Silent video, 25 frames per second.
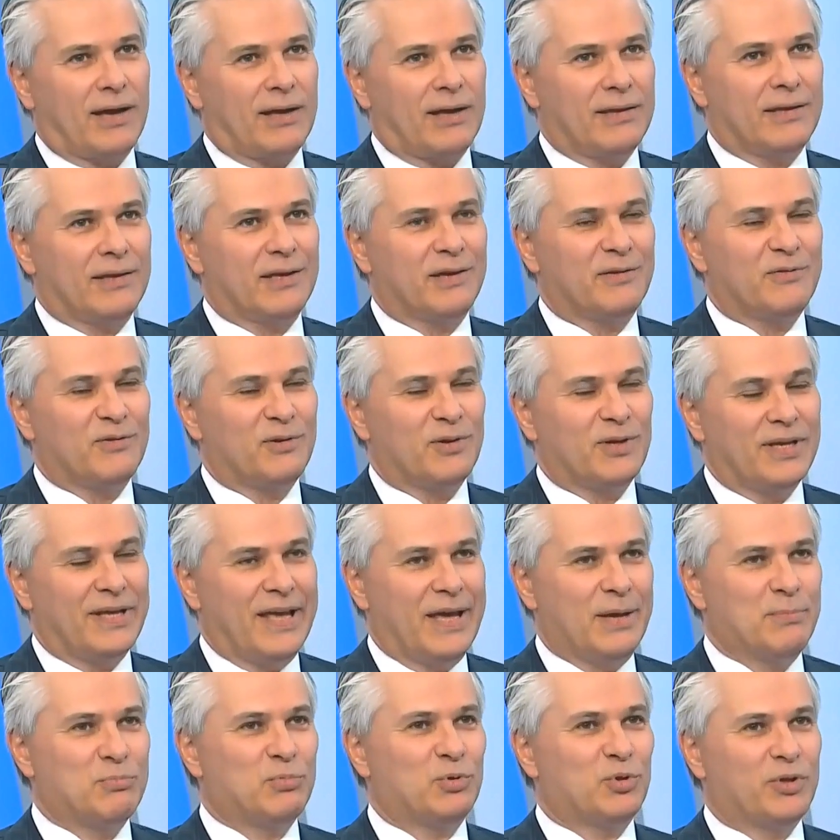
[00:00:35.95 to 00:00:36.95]
I think of early
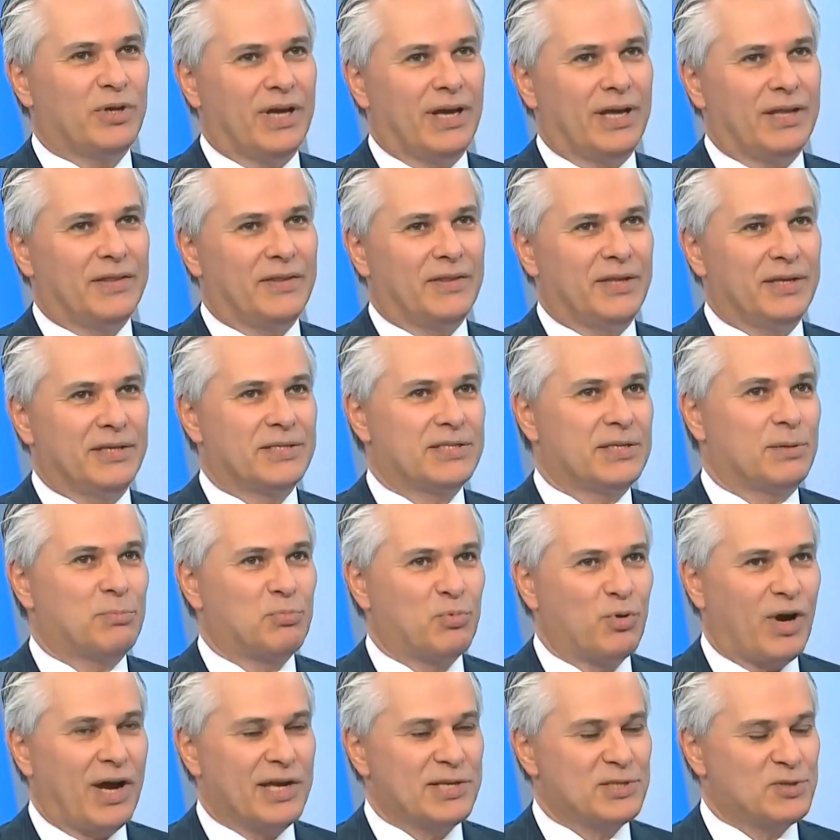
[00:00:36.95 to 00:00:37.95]
April, you had the
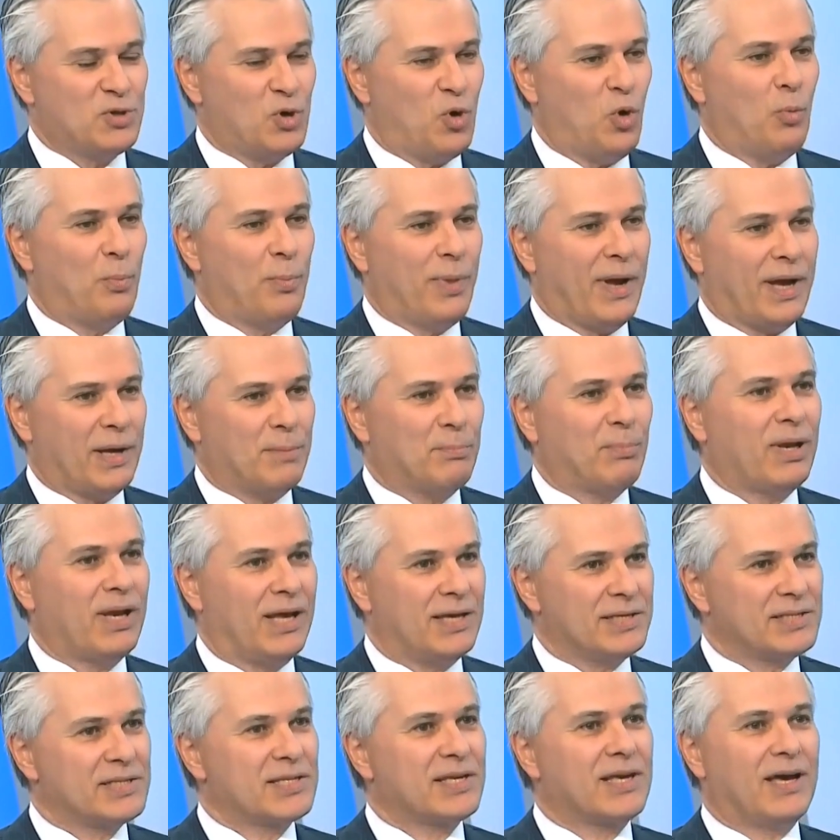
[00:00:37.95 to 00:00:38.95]
surprise OPEC
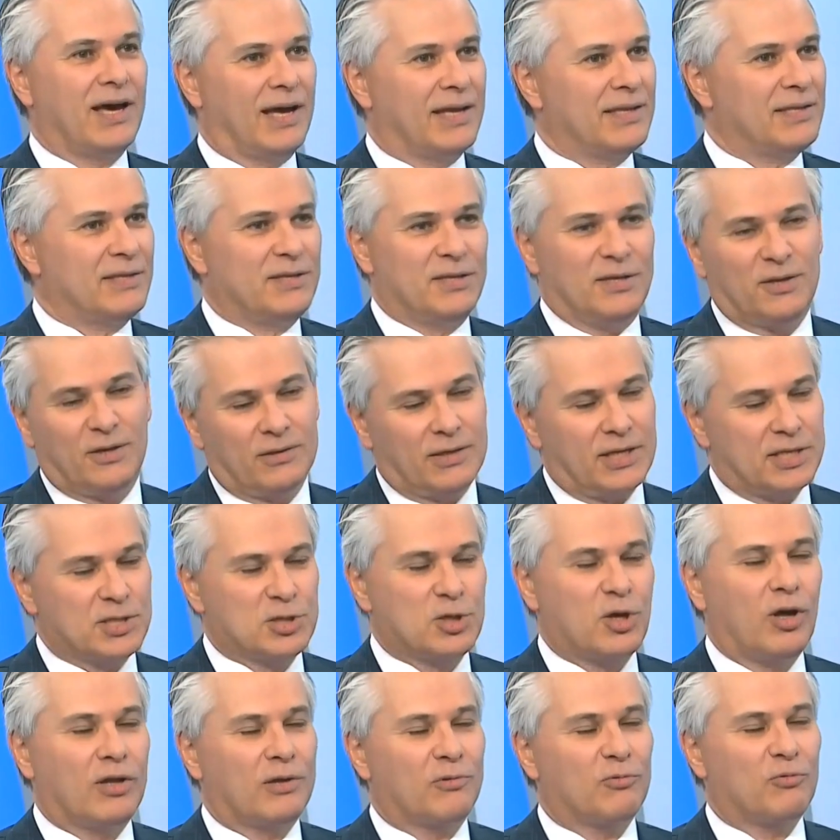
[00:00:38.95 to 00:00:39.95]
Plus cut, let's
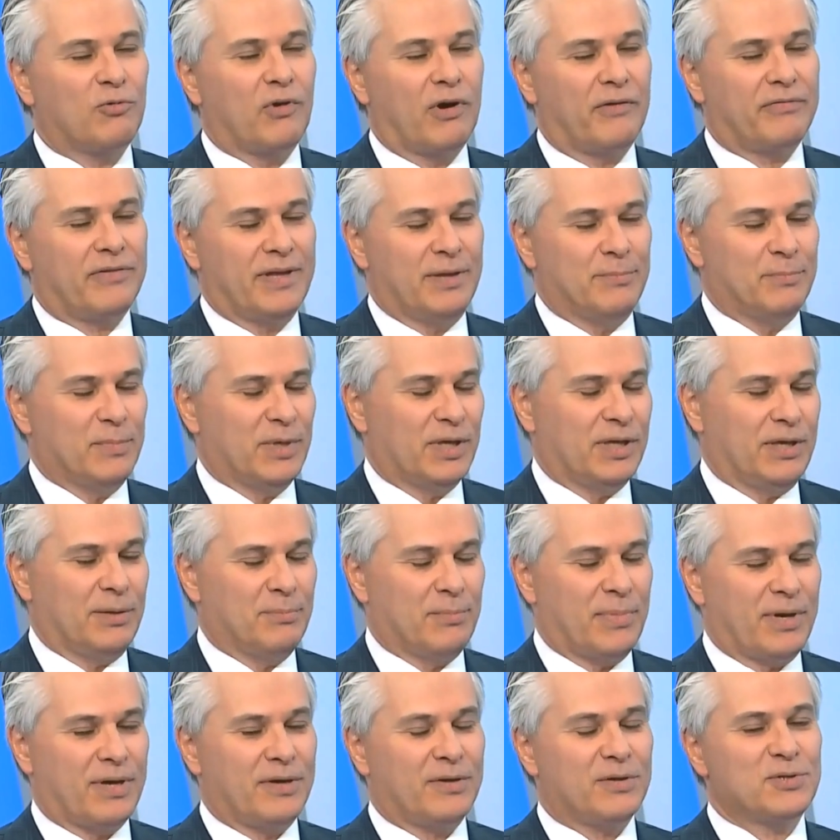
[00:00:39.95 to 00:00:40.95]
call it roughly 1 million
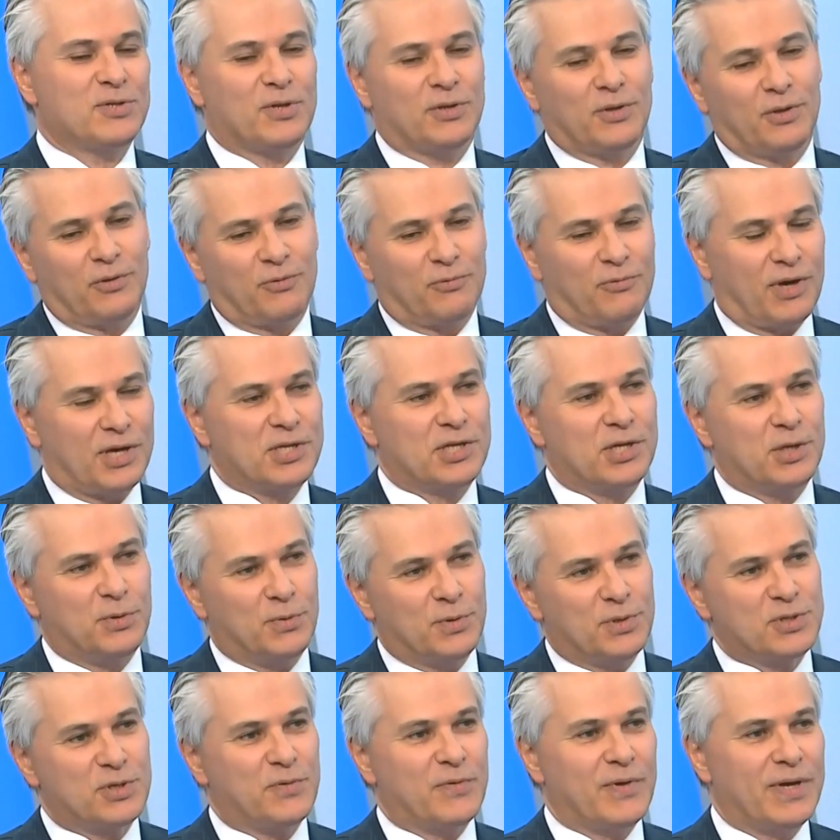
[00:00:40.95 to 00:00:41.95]
barrels, although Russia
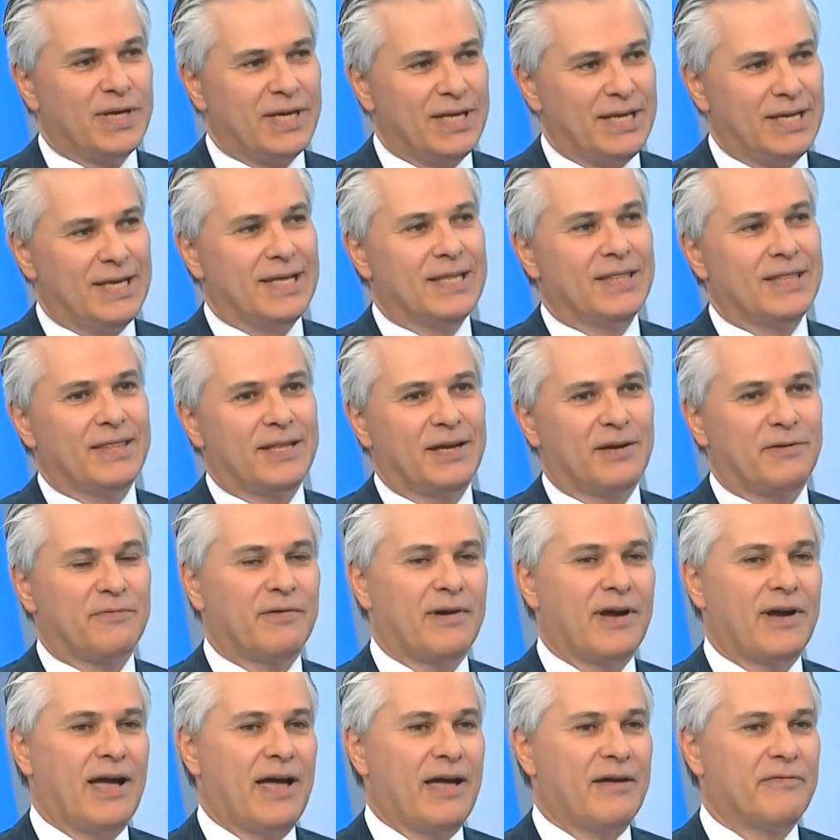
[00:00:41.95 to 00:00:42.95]
was already in there
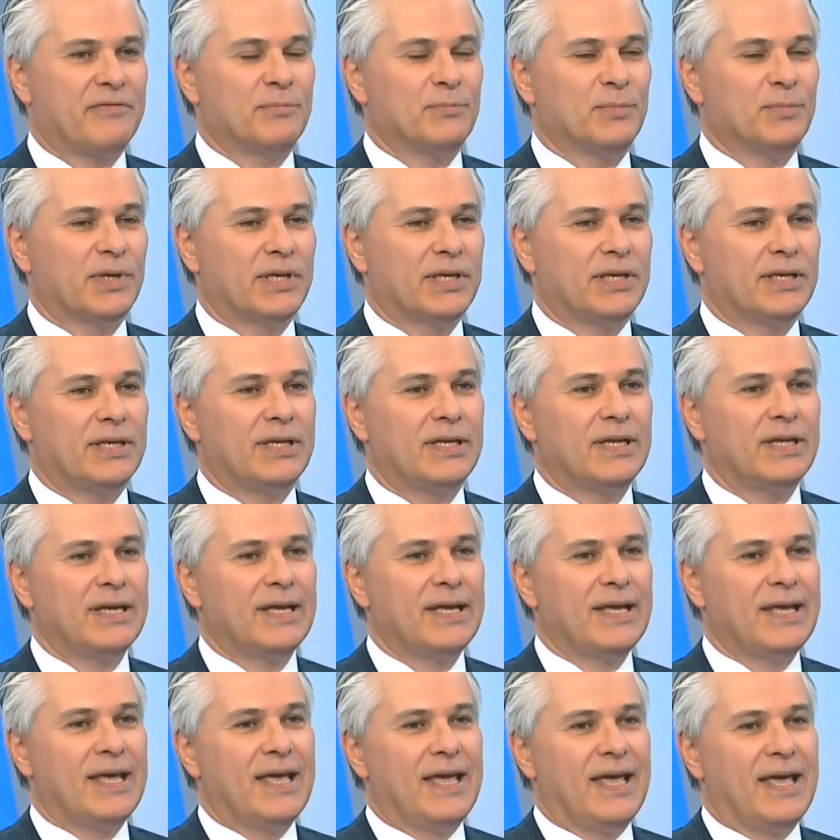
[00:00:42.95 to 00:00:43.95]
for 500,000.
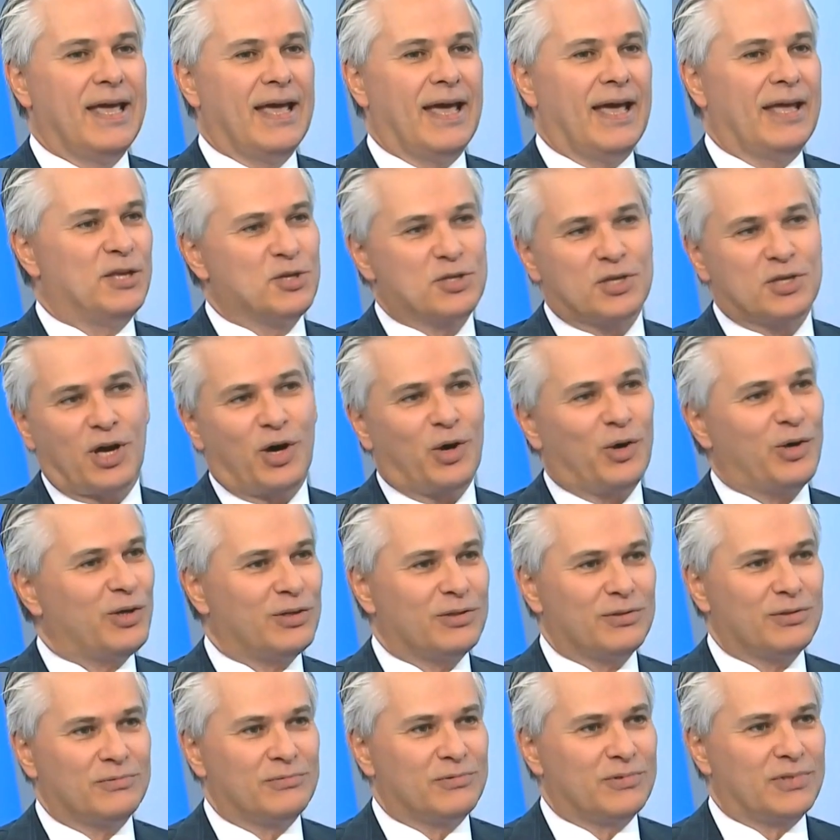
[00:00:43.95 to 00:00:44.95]
Mm-hmm. And you saw
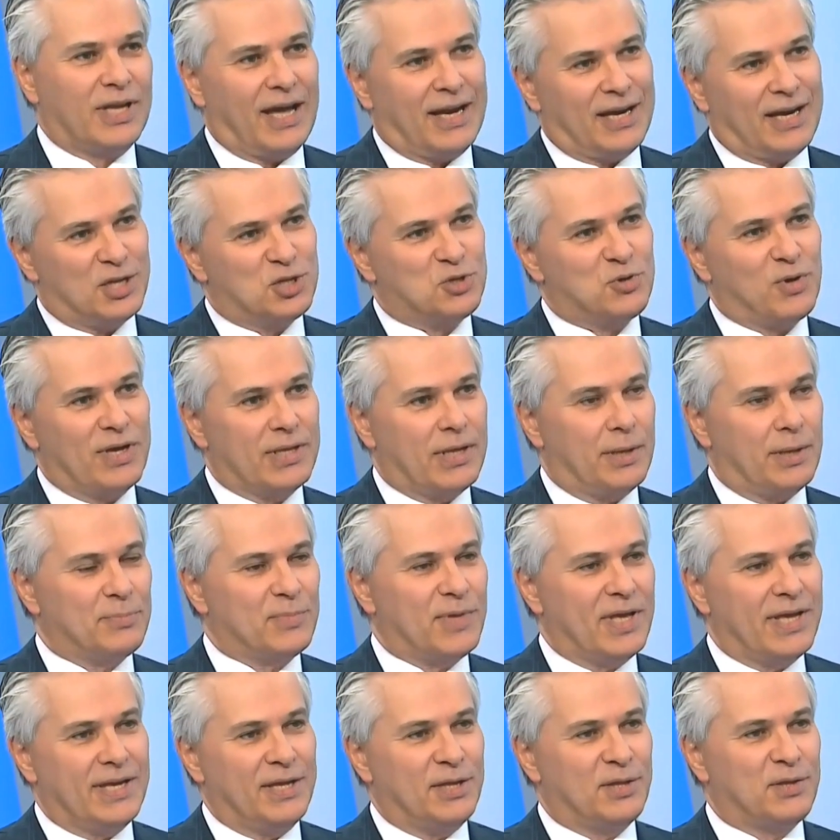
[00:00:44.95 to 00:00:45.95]
oil kind of trend up
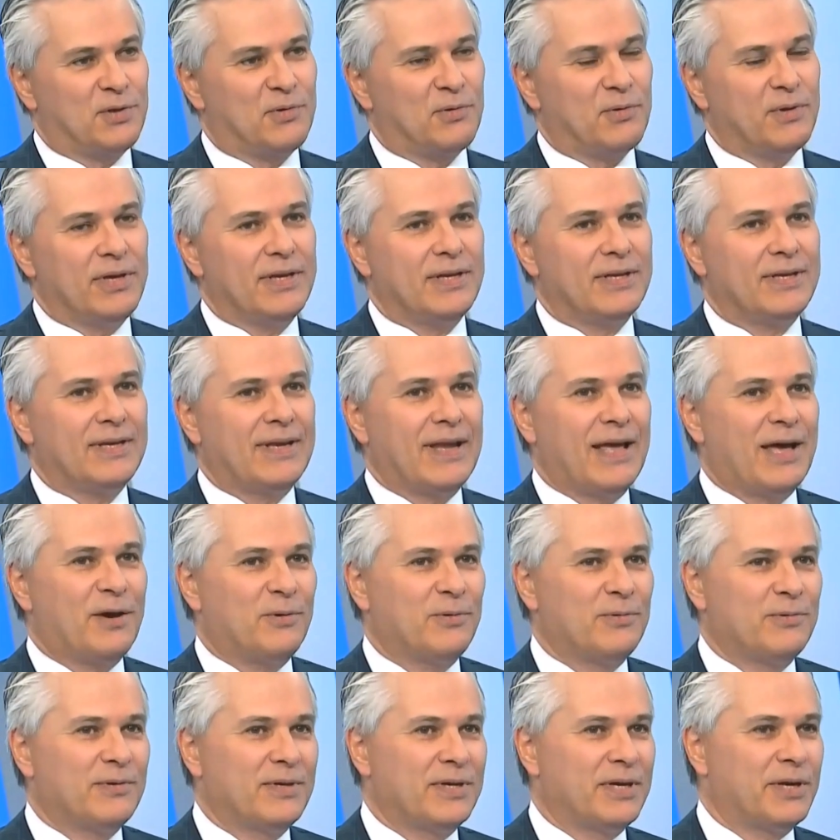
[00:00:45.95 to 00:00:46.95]
to 83, and
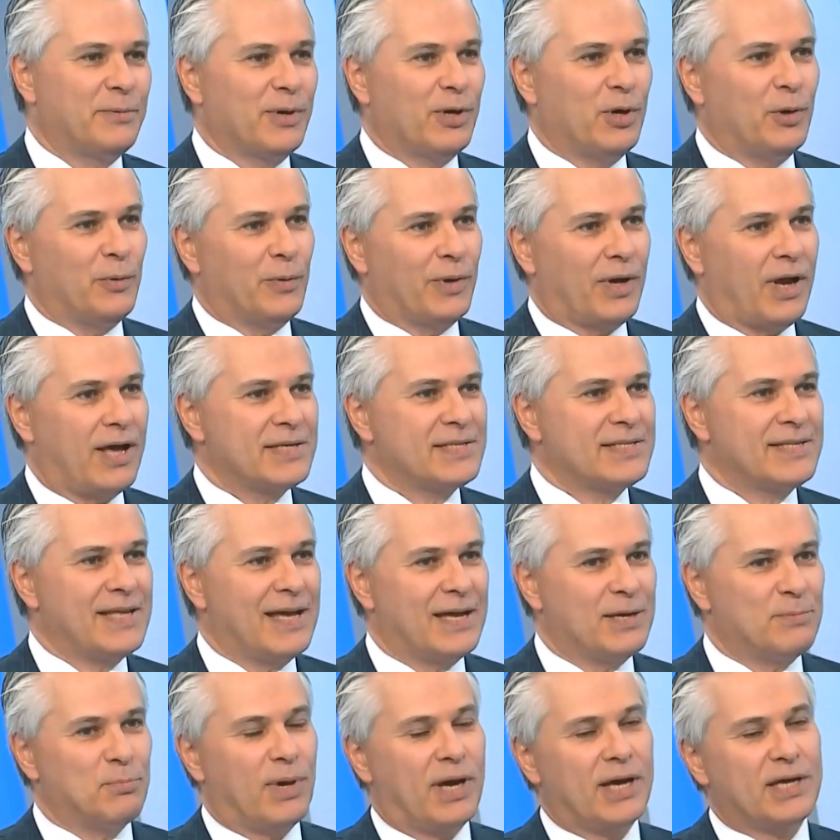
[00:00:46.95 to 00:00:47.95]
now here we go. We lost
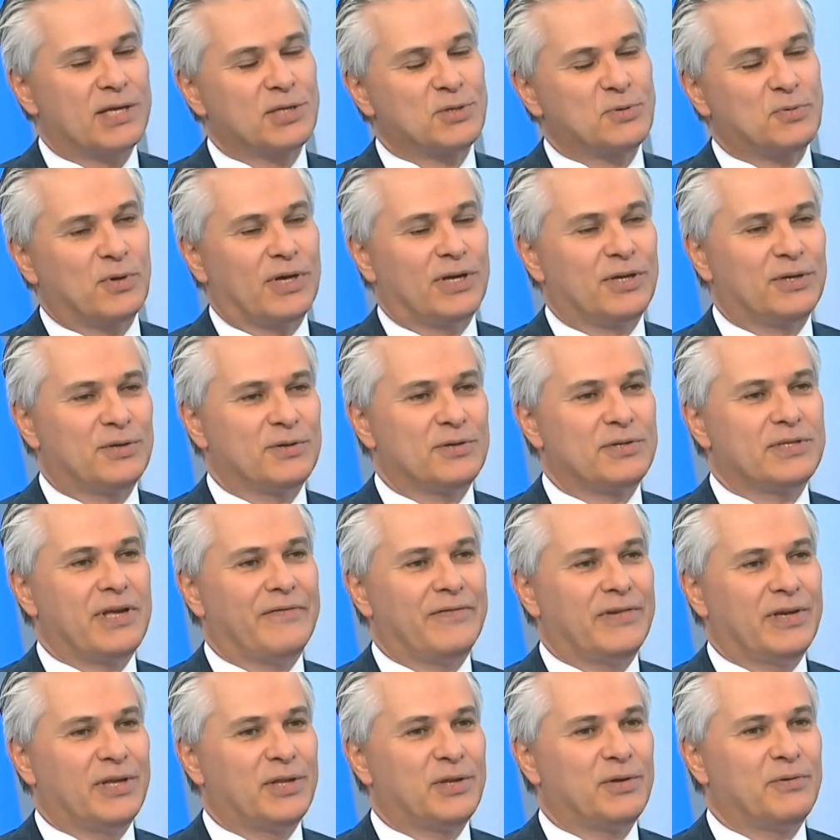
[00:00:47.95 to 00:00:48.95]
$10. We're under
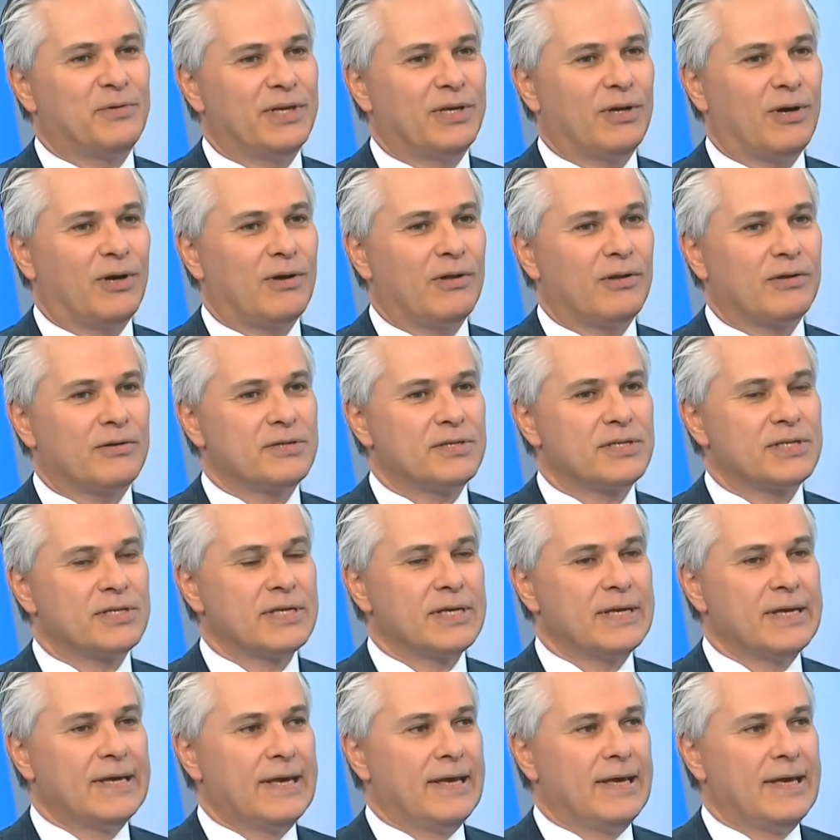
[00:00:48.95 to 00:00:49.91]
$73.